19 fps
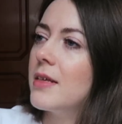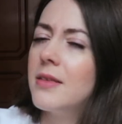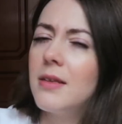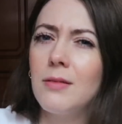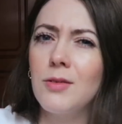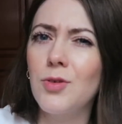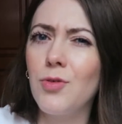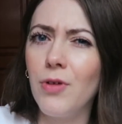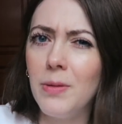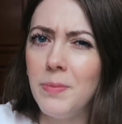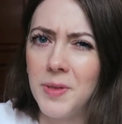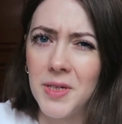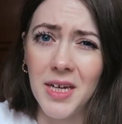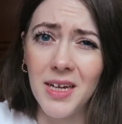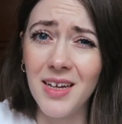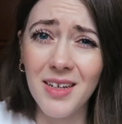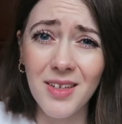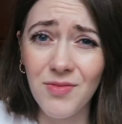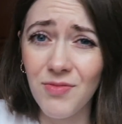Sounds
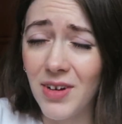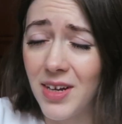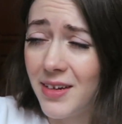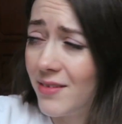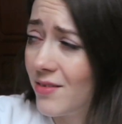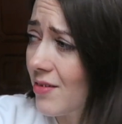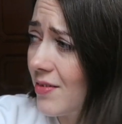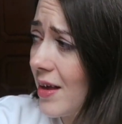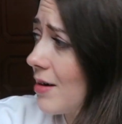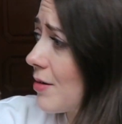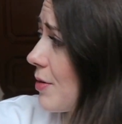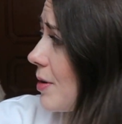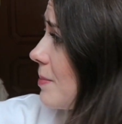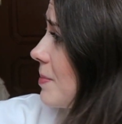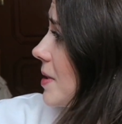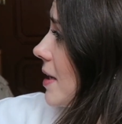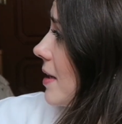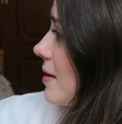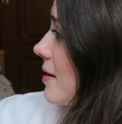cryptic, it's really not that
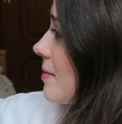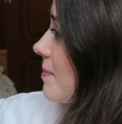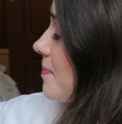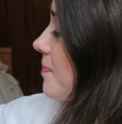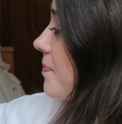cryptic.